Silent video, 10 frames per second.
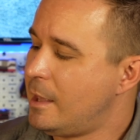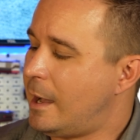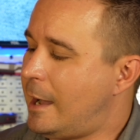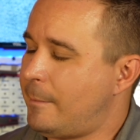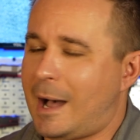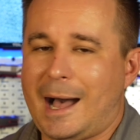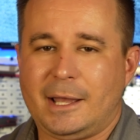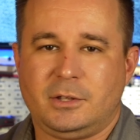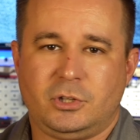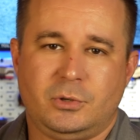I
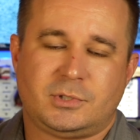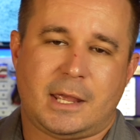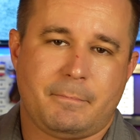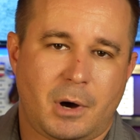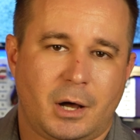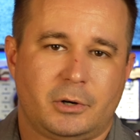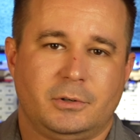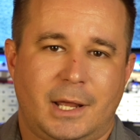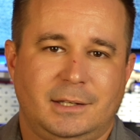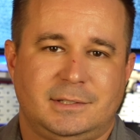use a modern
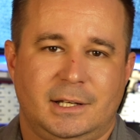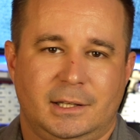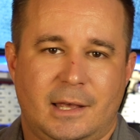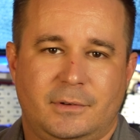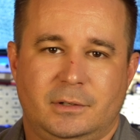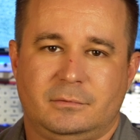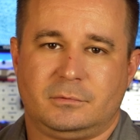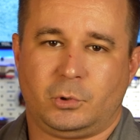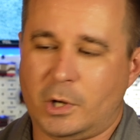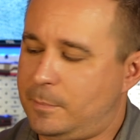1911
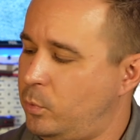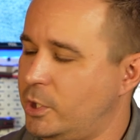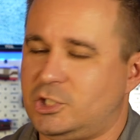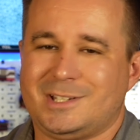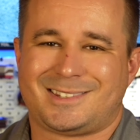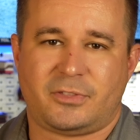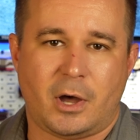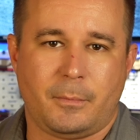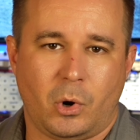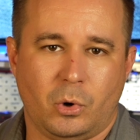grip, which is
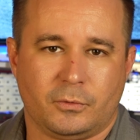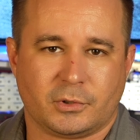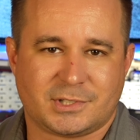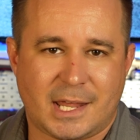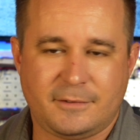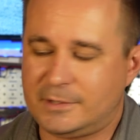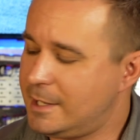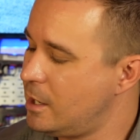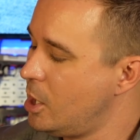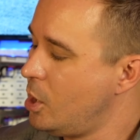thumb over
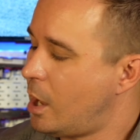safety.